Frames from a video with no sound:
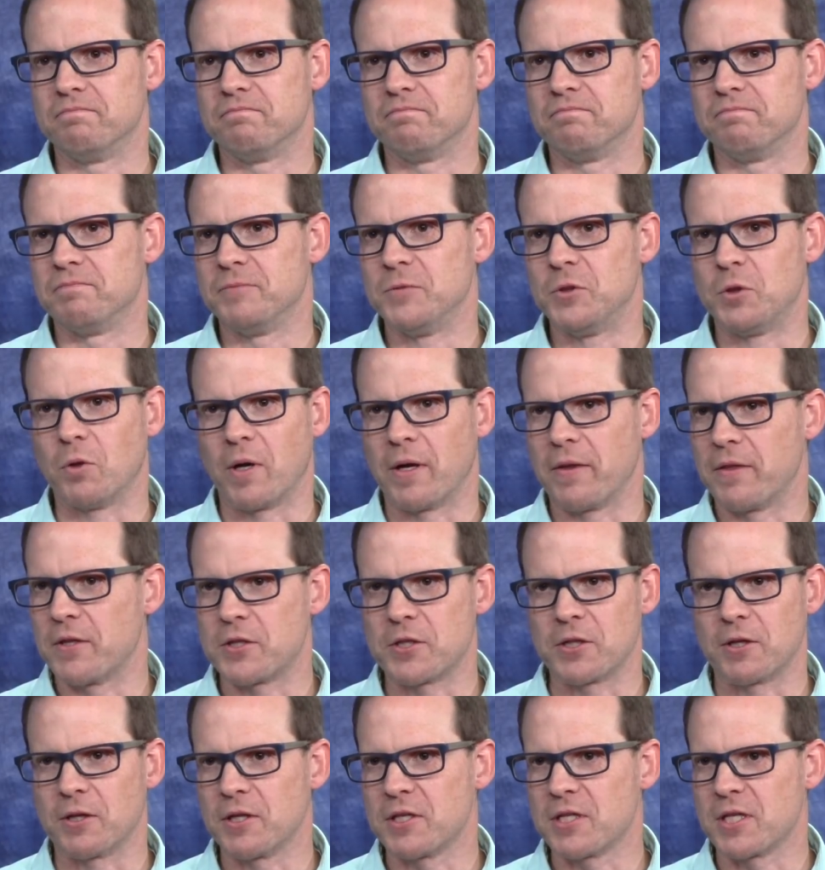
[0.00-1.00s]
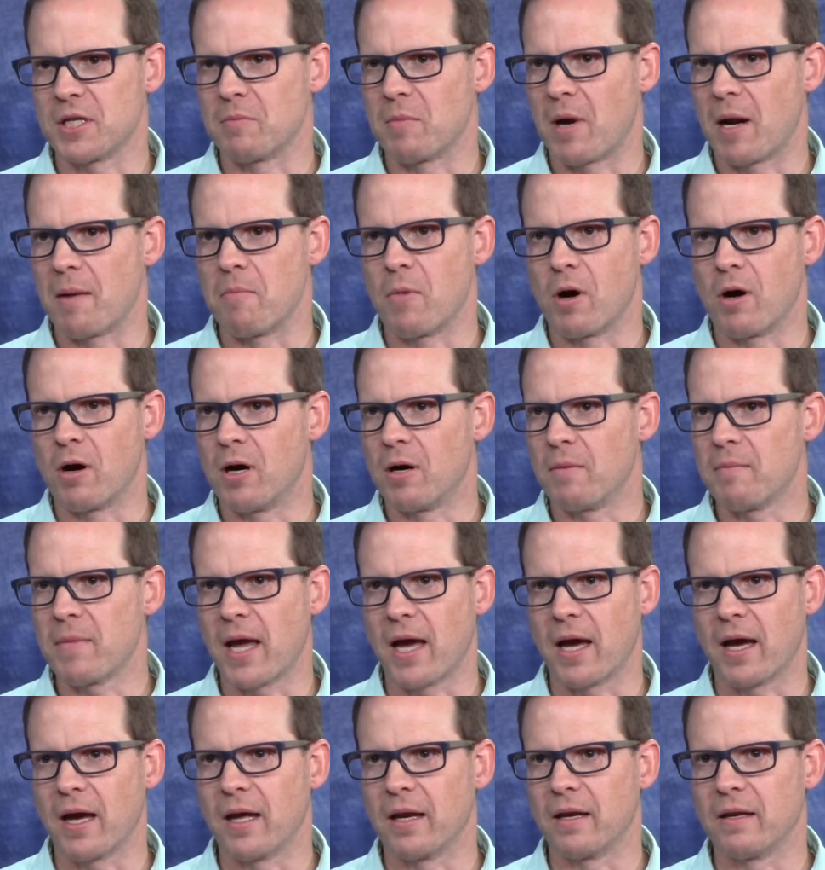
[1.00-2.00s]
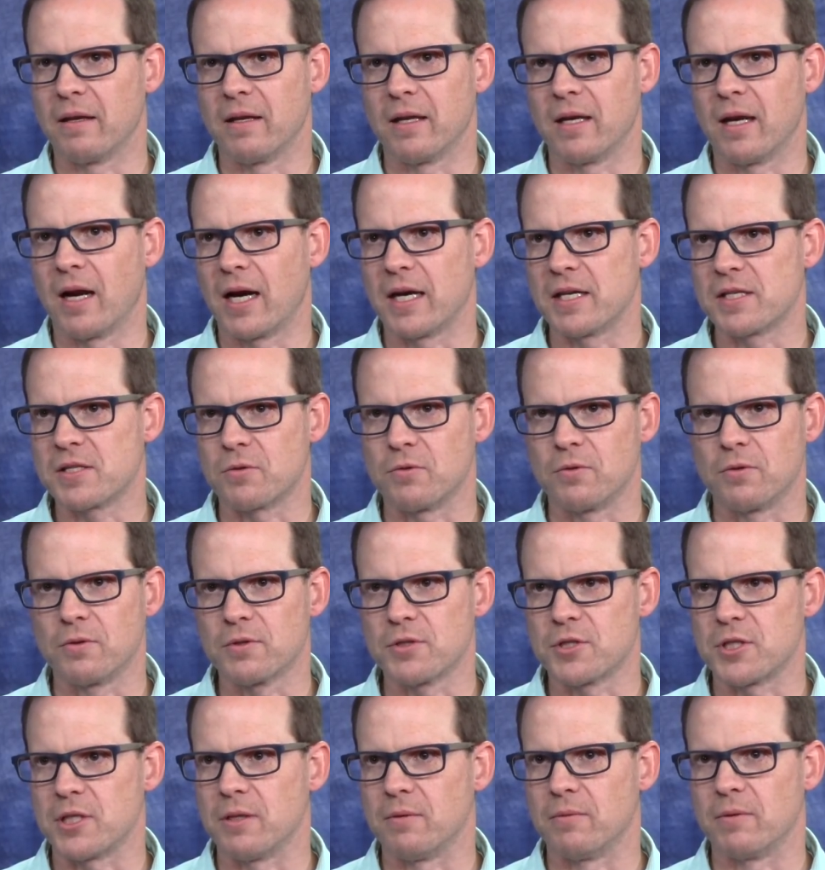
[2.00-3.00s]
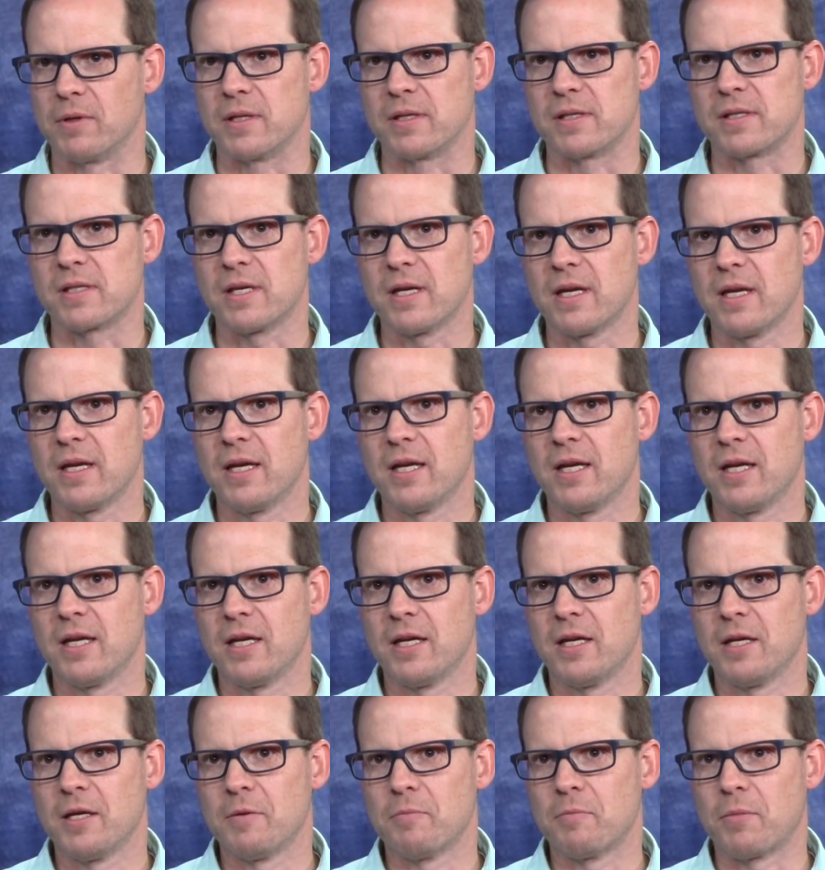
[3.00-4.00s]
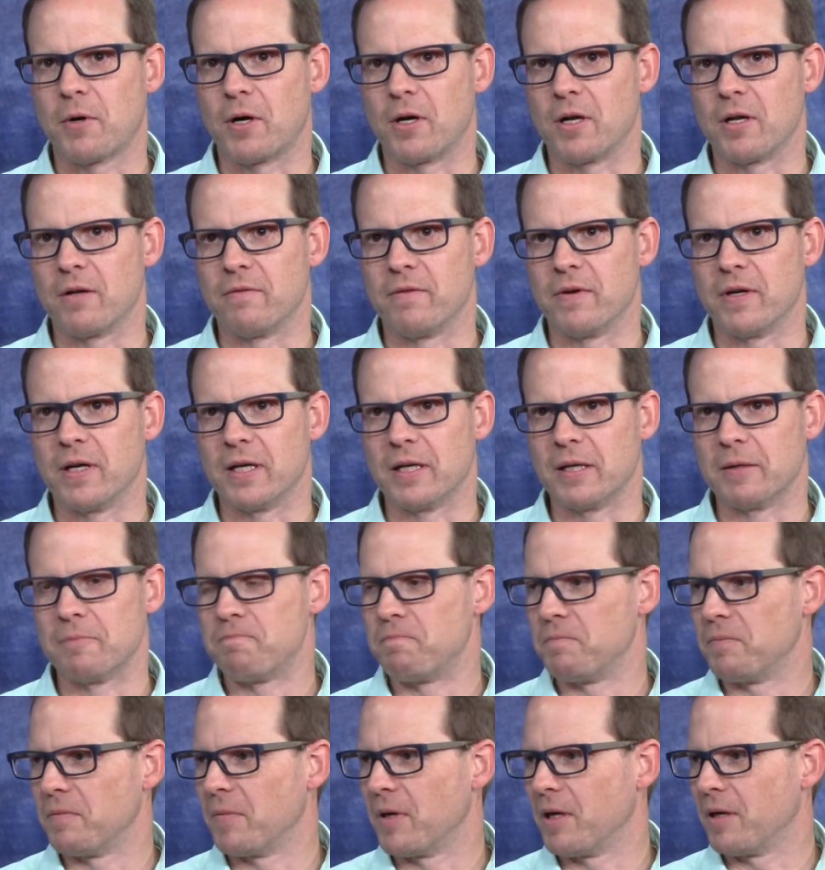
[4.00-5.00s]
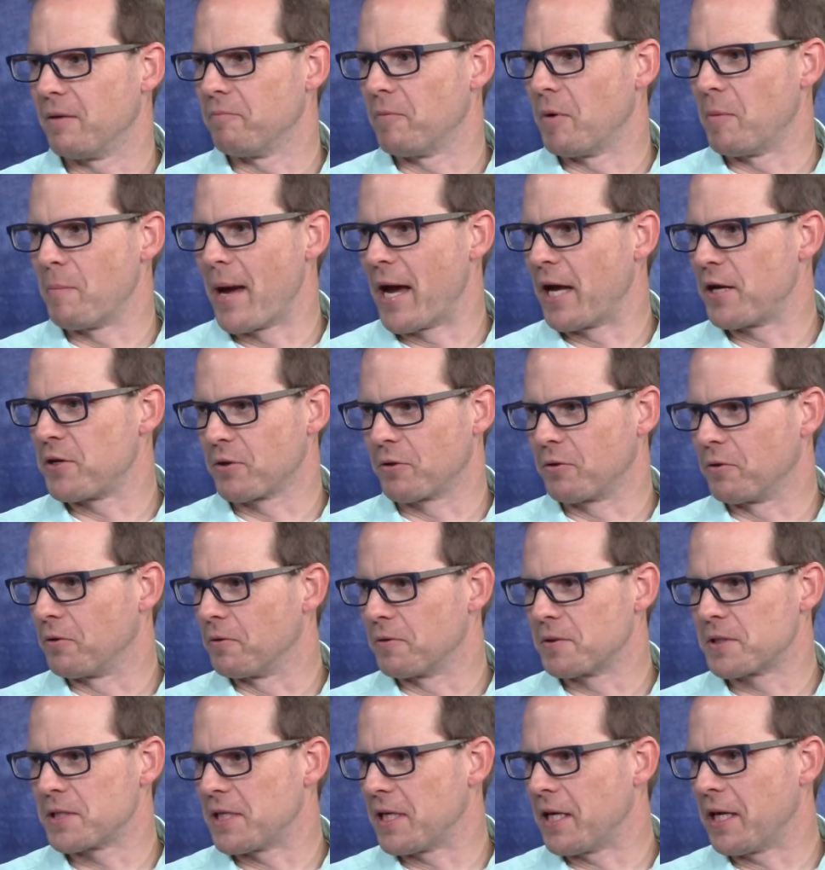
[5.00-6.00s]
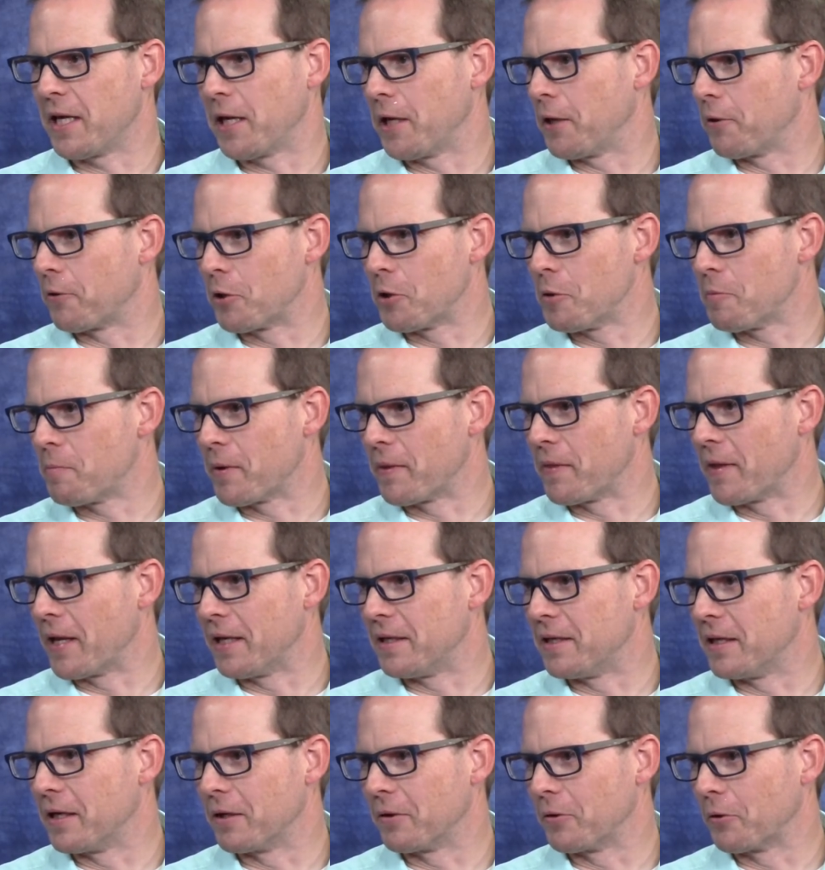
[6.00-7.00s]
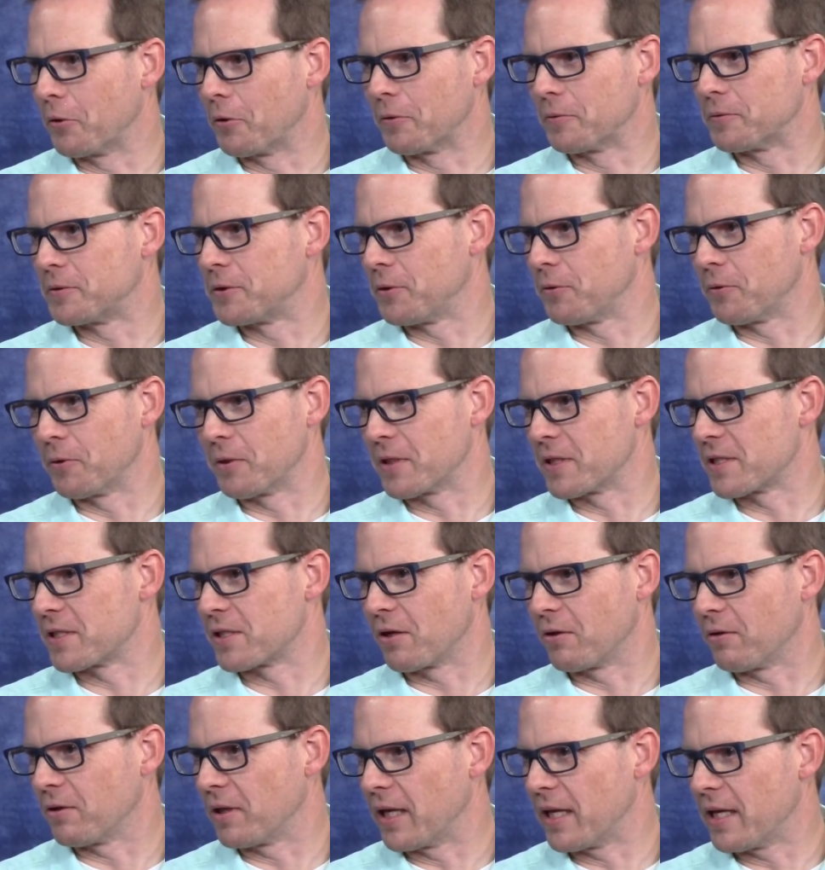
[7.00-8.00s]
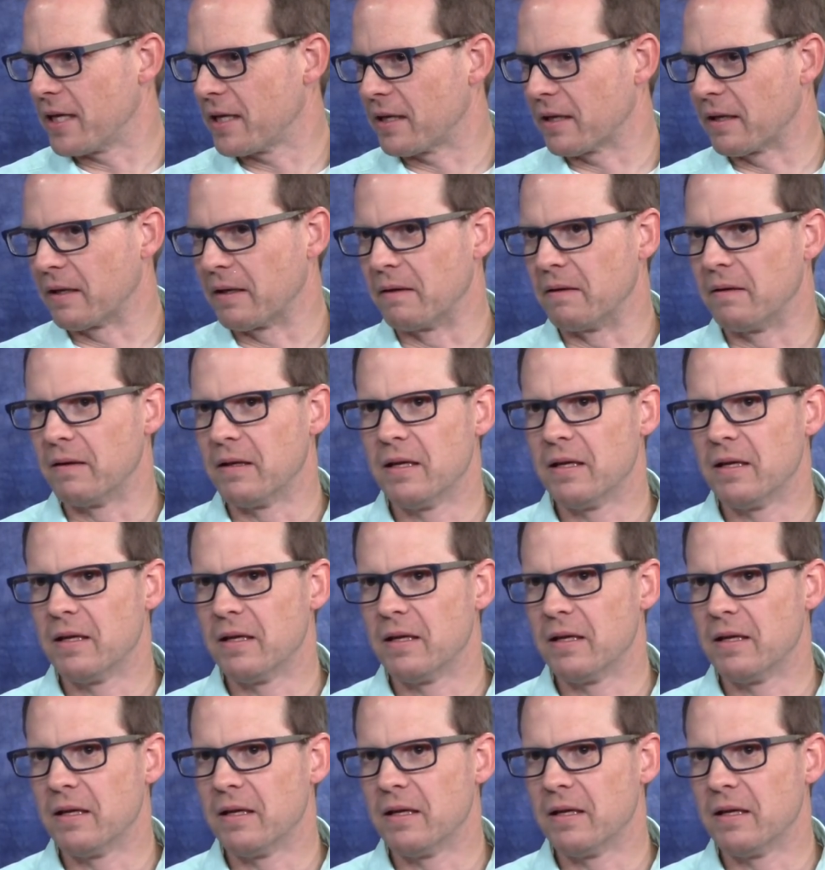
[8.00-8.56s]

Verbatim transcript: joined the church. And my mom had, in high school, she was part of a, a, madrigal singing group, and they did a little tour to Salt Lake, and